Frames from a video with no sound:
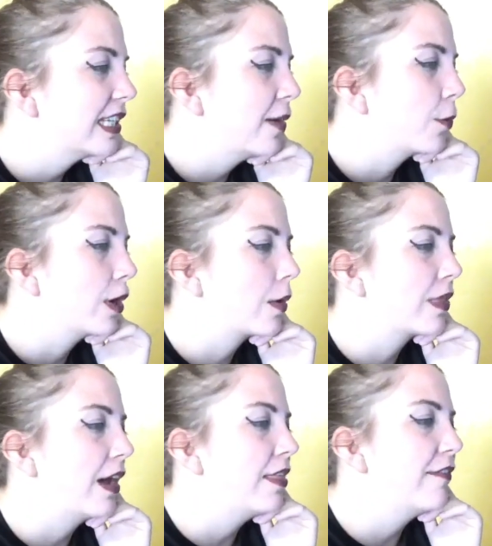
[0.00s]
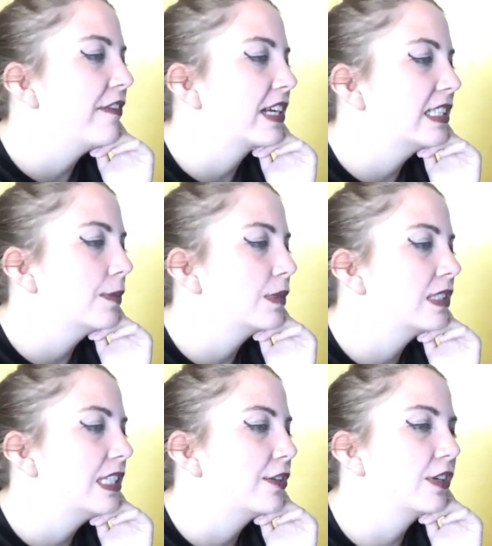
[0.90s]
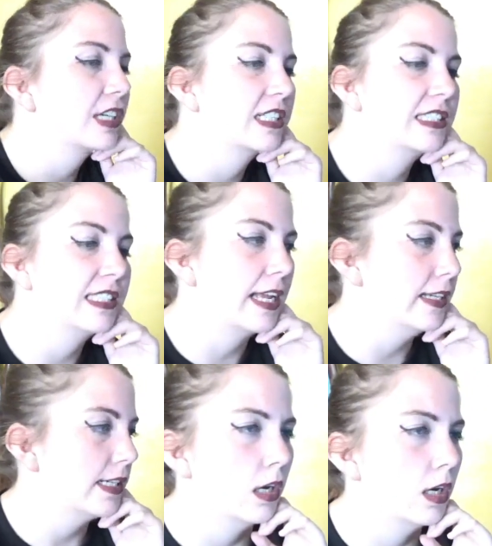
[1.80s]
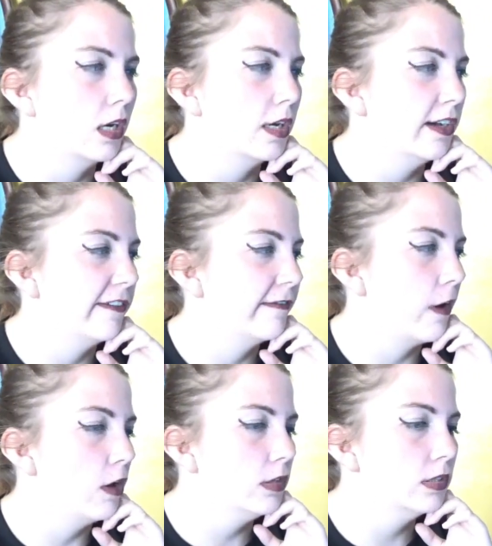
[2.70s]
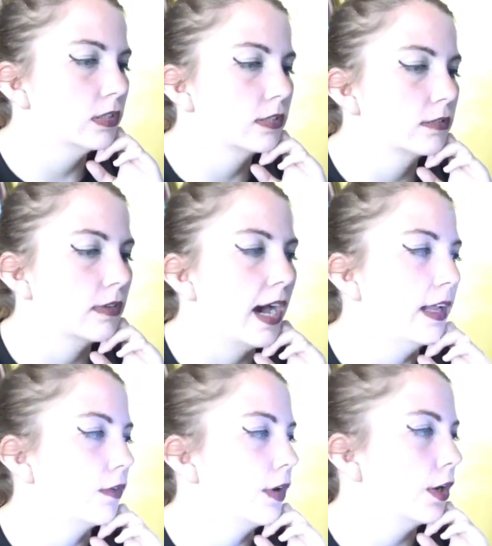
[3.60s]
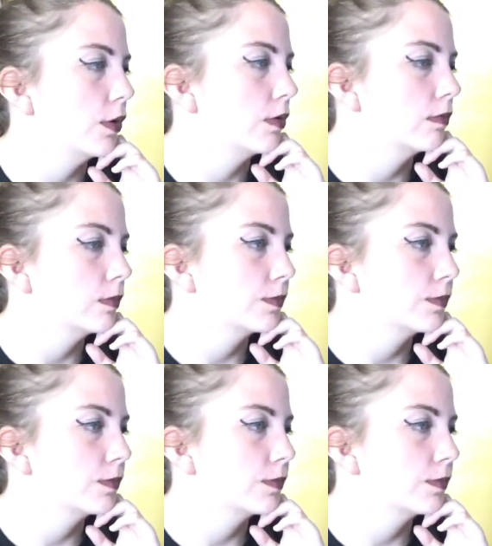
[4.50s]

can work without the victim's secret consent. Uh, false? I don't know.